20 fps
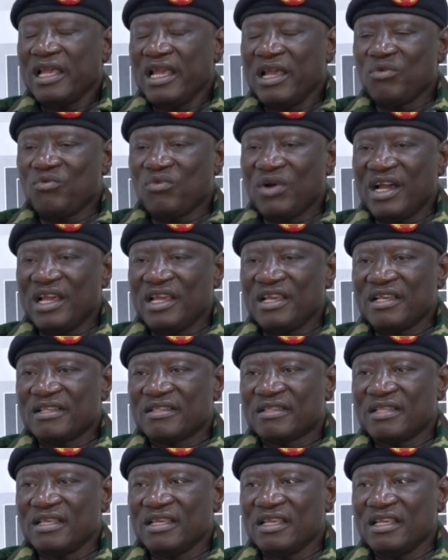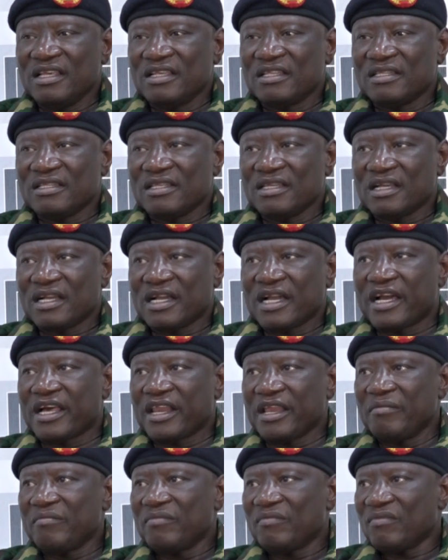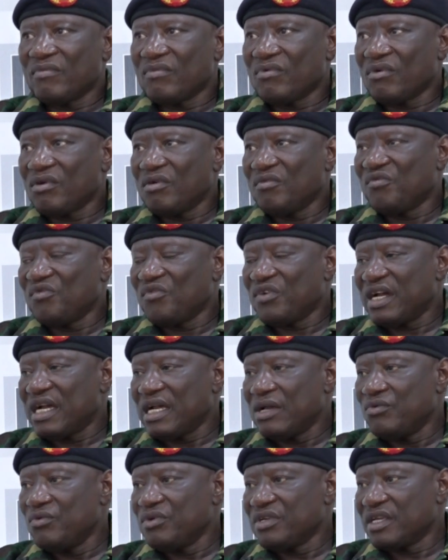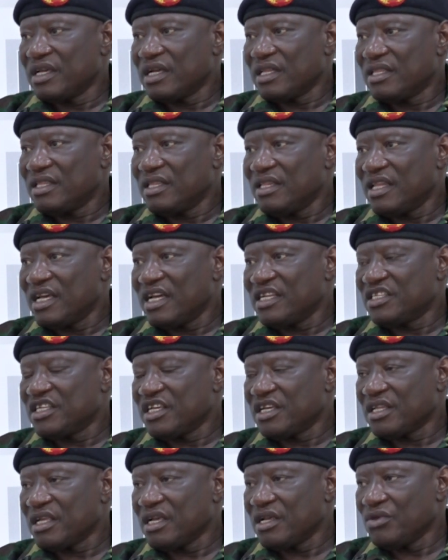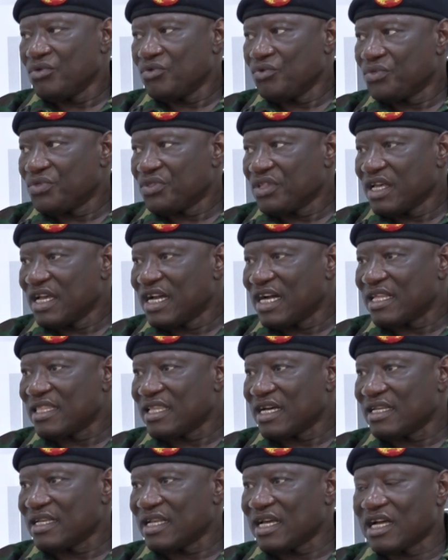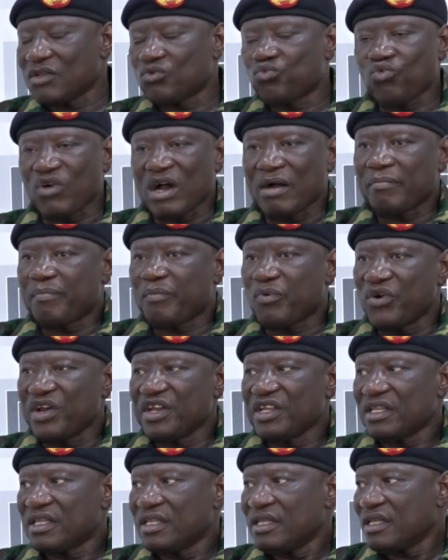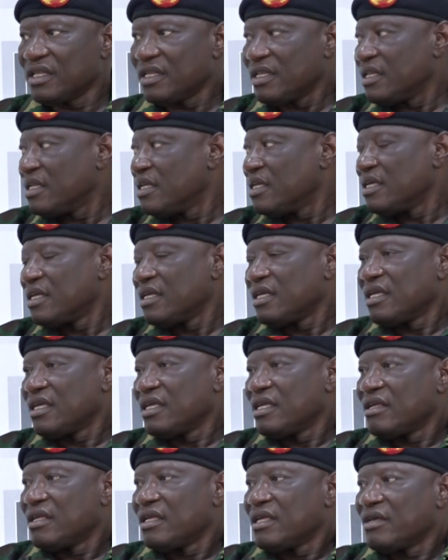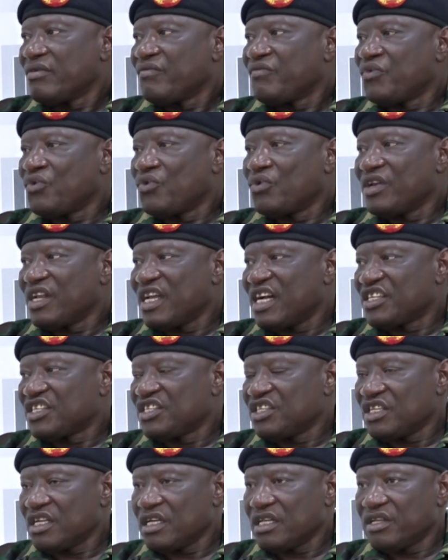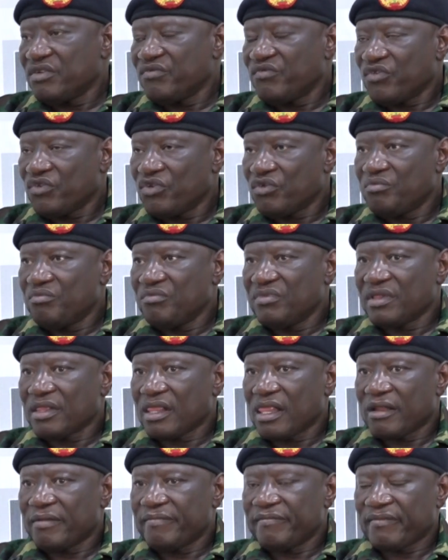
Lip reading: NYSC is the cream of why we get Nigerian youth gathered at one point for national development.